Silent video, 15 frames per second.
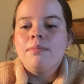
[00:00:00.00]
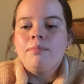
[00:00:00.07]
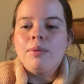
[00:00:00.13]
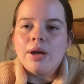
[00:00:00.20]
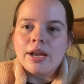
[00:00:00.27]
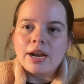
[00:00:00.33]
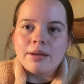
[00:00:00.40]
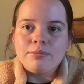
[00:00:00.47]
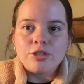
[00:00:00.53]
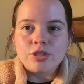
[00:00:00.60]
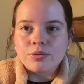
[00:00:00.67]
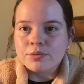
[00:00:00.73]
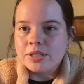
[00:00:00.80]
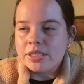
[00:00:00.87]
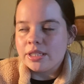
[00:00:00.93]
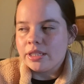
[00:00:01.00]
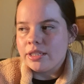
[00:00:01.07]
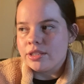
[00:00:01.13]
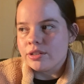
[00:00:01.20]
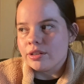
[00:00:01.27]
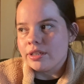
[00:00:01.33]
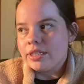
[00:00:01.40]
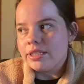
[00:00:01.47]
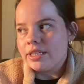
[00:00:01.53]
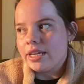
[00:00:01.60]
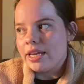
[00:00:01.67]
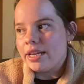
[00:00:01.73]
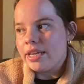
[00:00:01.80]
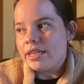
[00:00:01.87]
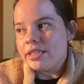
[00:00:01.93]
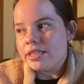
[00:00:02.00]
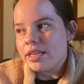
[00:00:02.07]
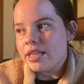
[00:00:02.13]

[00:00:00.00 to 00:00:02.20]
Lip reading: but I'm just recently starting to get into